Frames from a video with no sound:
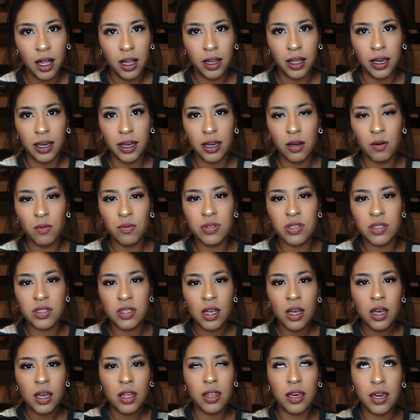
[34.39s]
Like,
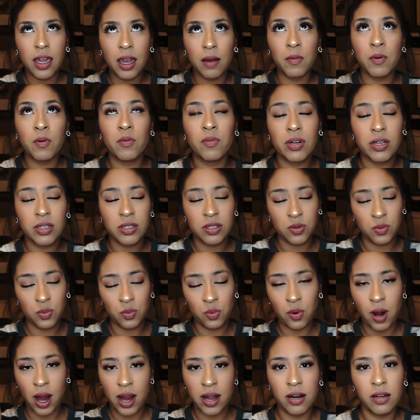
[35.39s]
the camera was
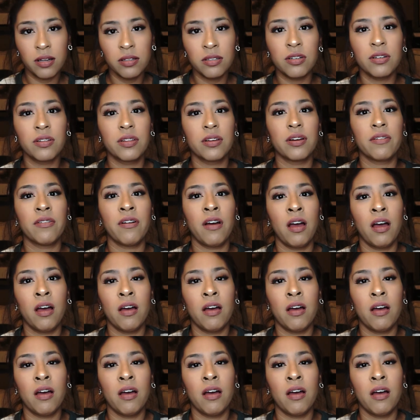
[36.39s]
right under the